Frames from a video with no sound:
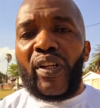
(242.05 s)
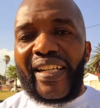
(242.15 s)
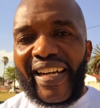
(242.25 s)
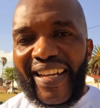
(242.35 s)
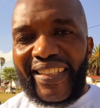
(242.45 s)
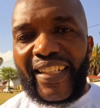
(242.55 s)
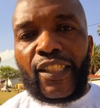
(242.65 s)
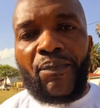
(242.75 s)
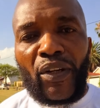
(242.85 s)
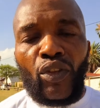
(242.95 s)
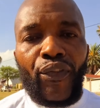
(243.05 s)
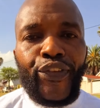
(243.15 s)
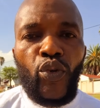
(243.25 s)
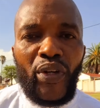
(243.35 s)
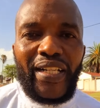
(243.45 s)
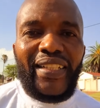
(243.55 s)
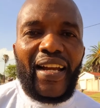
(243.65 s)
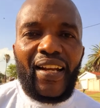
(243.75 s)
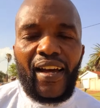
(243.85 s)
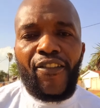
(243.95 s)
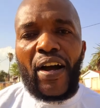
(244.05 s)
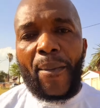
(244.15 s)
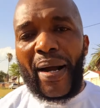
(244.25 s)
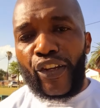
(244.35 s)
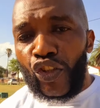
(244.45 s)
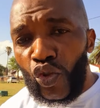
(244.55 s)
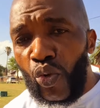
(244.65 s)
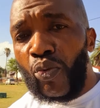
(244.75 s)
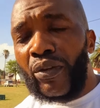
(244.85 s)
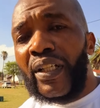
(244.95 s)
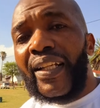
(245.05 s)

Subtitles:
create that spirit of unity and love among you